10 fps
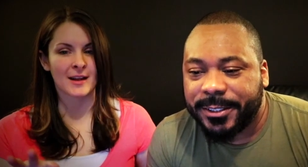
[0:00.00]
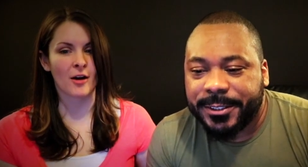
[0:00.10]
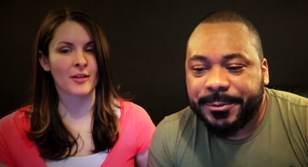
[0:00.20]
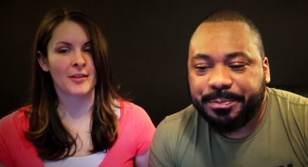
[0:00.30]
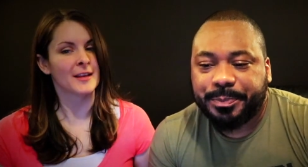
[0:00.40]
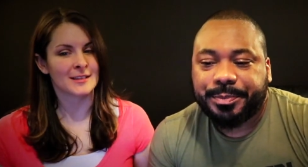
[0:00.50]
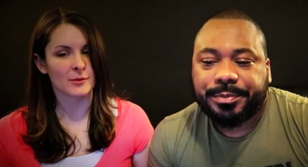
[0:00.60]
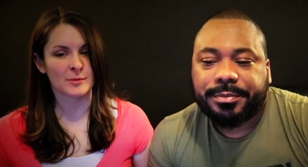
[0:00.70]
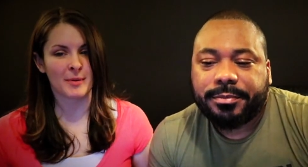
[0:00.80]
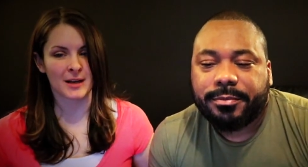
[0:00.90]
Speaker 1: said all the things
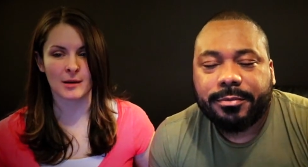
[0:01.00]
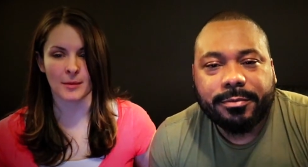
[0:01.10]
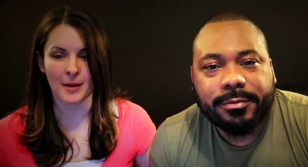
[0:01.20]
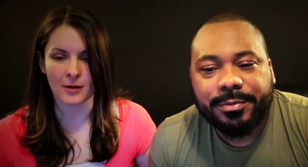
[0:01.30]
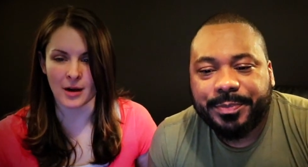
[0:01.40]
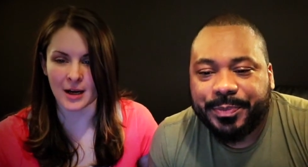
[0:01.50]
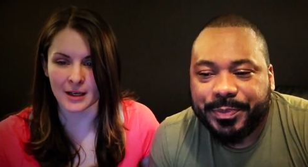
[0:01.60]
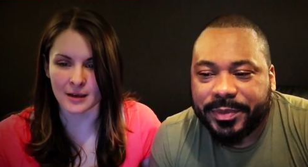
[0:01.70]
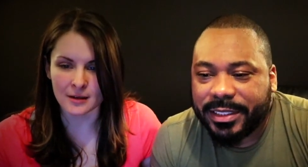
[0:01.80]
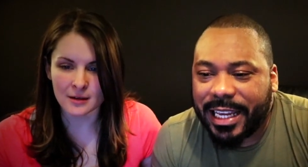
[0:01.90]
that was bugging him about
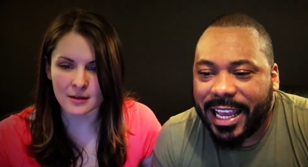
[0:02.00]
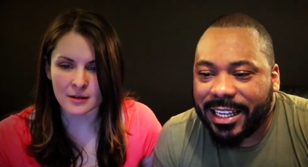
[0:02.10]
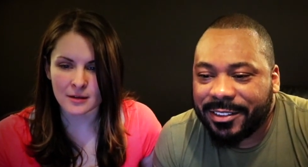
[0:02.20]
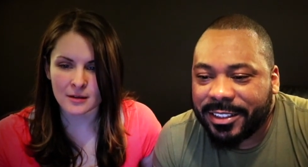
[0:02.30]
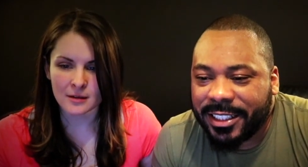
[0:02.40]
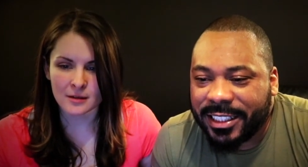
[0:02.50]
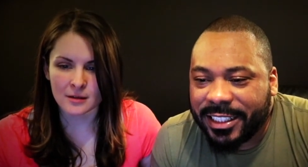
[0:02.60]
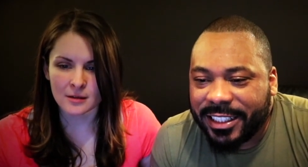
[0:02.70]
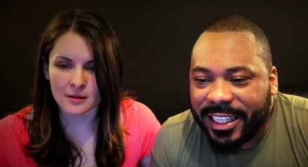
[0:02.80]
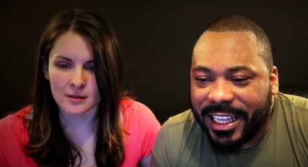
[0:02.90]
God.
Speaker 2: Yeah,
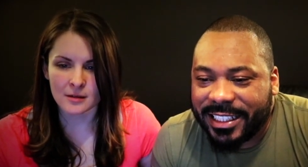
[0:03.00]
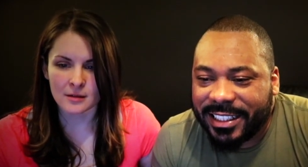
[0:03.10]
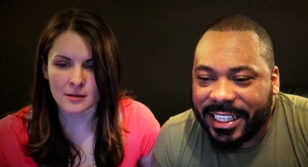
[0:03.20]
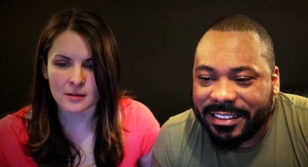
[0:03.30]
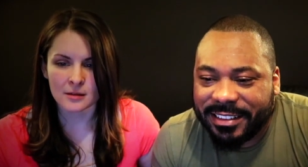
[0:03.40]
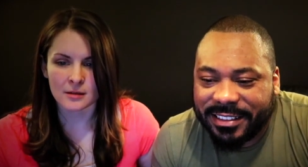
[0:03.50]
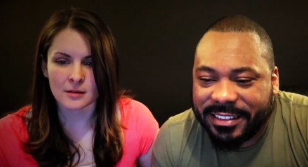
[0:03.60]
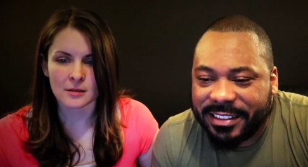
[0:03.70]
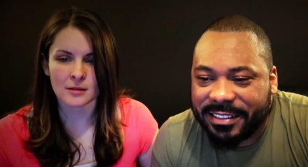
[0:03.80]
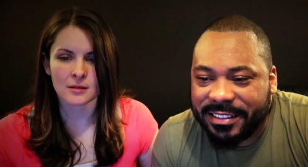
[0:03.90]
and and
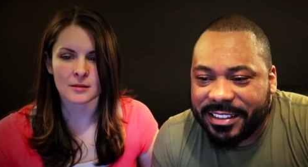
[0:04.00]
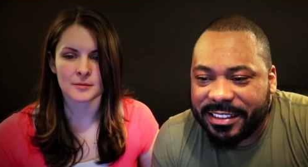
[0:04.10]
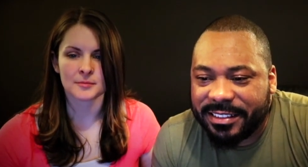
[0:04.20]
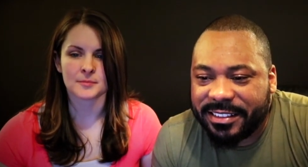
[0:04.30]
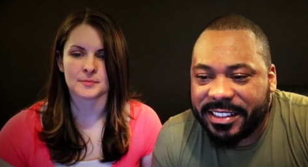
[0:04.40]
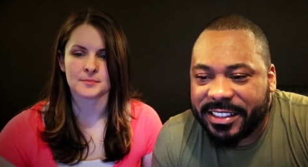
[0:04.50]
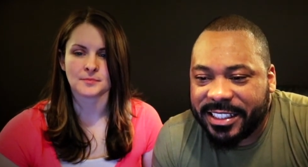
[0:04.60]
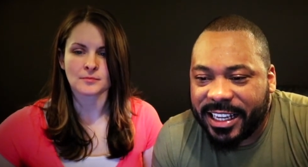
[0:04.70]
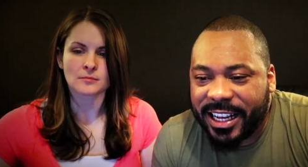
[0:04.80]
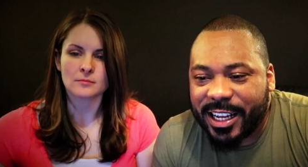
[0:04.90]
didn't didn't see
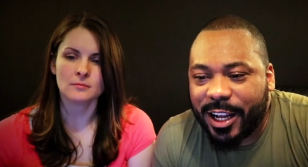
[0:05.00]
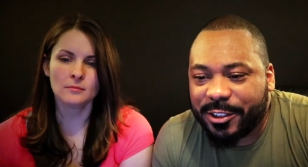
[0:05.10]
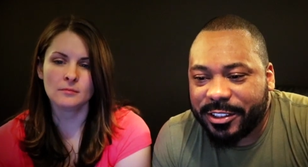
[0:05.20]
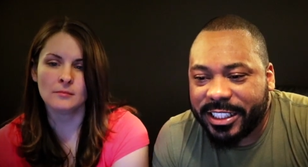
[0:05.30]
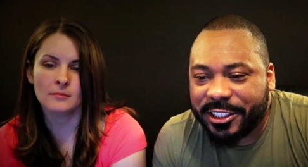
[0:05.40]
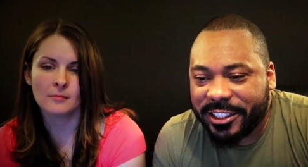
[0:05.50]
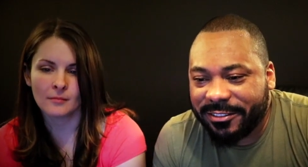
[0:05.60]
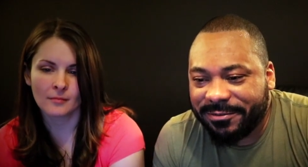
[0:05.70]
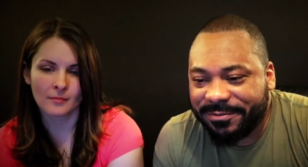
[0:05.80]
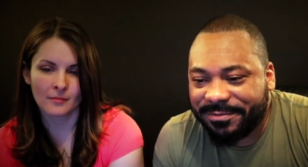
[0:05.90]
the uh,
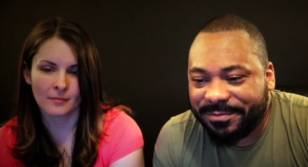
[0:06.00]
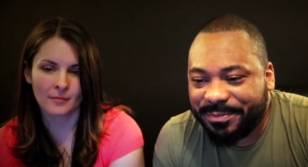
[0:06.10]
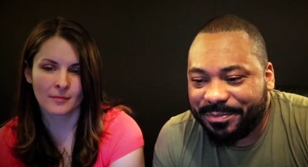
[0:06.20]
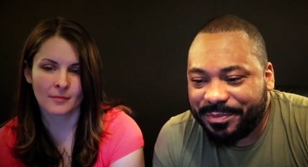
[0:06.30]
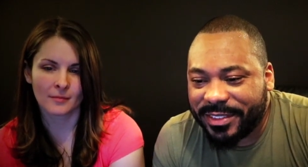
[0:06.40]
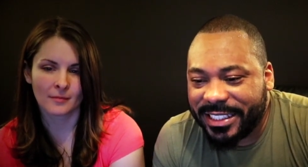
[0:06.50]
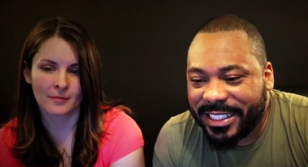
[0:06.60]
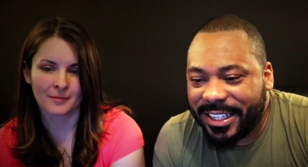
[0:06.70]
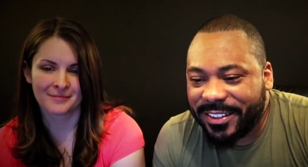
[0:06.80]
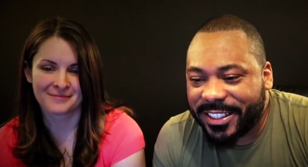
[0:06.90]
contradiction, the
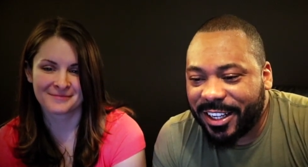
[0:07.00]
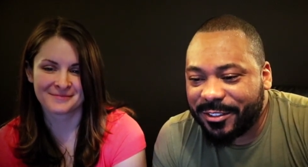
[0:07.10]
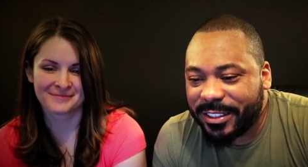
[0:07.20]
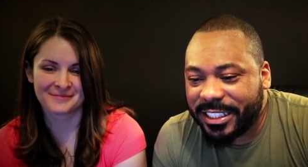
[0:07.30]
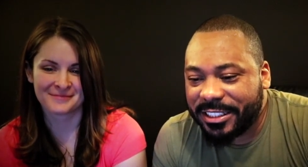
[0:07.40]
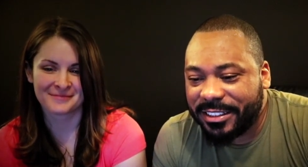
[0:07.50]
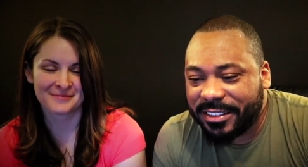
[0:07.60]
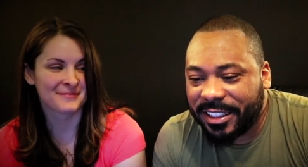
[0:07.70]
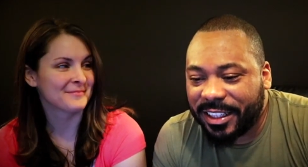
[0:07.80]
inherent contradictions in